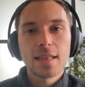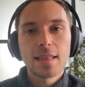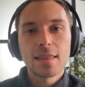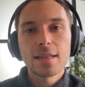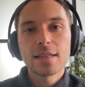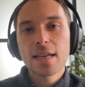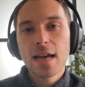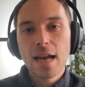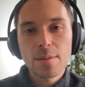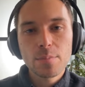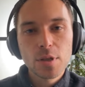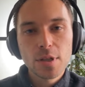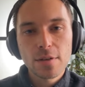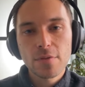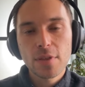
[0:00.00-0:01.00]
the types
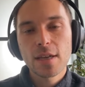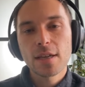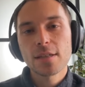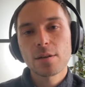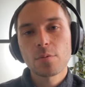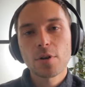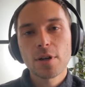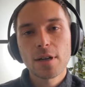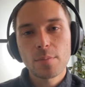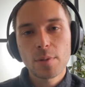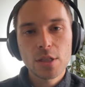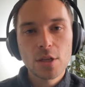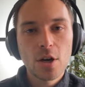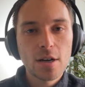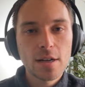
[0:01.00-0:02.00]
of things that we're going to be
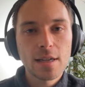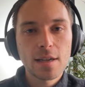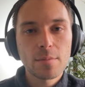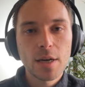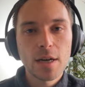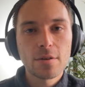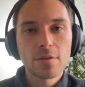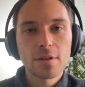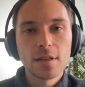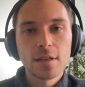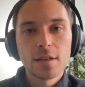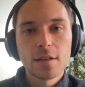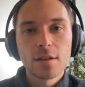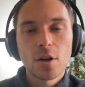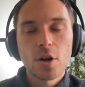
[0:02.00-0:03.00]
talking about
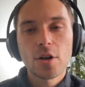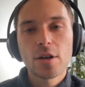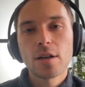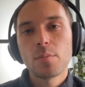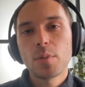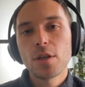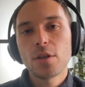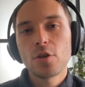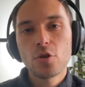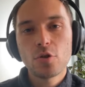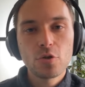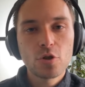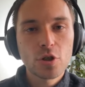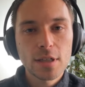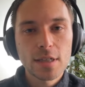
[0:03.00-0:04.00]
are going to be
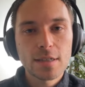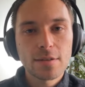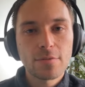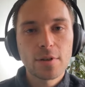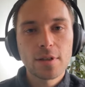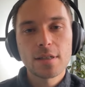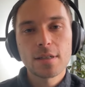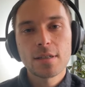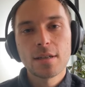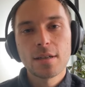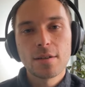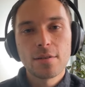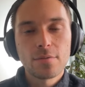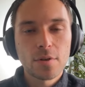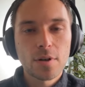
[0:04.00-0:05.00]
hugely different
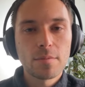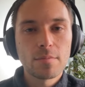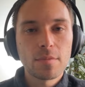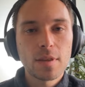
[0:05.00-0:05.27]
from